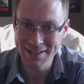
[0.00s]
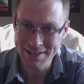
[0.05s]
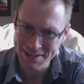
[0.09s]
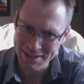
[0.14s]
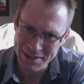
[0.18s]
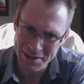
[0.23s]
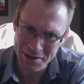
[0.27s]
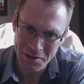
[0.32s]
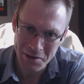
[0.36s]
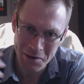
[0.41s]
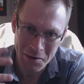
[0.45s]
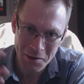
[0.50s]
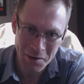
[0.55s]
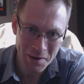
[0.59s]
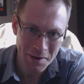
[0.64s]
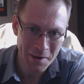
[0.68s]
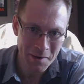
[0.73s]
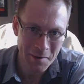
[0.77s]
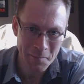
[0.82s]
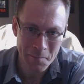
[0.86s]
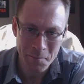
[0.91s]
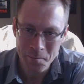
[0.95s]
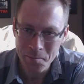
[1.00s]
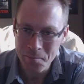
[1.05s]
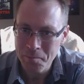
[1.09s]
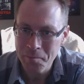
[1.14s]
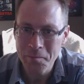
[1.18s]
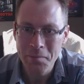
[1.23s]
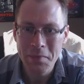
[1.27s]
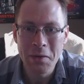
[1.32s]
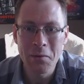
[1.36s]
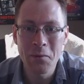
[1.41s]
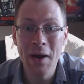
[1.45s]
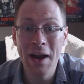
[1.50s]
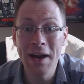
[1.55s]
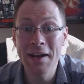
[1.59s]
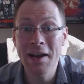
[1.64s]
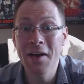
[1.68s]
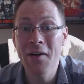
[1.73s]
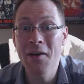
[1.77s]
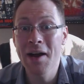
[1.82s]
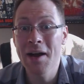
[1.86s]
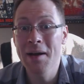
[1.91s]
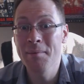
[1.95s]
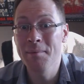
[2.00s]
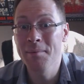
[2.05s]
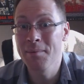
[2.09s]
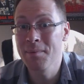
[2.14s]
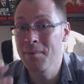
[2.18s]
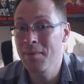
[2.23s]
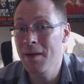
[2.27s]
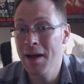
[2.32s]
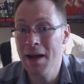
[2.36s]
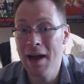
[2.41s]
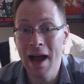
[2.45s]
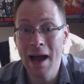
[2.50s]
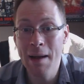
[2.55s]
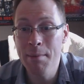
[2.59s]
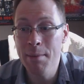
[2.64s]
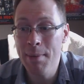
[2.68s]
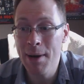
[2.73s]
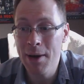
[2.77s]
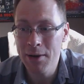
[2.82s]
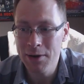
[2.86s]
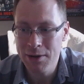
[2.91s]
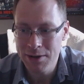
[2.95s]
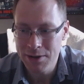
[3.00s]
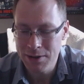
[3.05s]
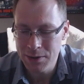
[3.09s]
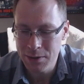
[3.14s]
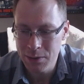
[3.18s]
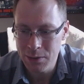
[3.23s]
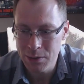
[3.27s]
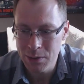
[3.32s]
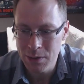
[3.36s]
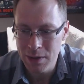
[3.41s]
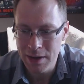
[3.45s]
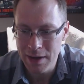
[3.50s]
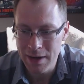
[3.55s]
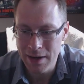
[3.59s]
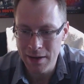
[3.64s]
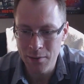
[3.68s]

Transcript: So right now I'm about to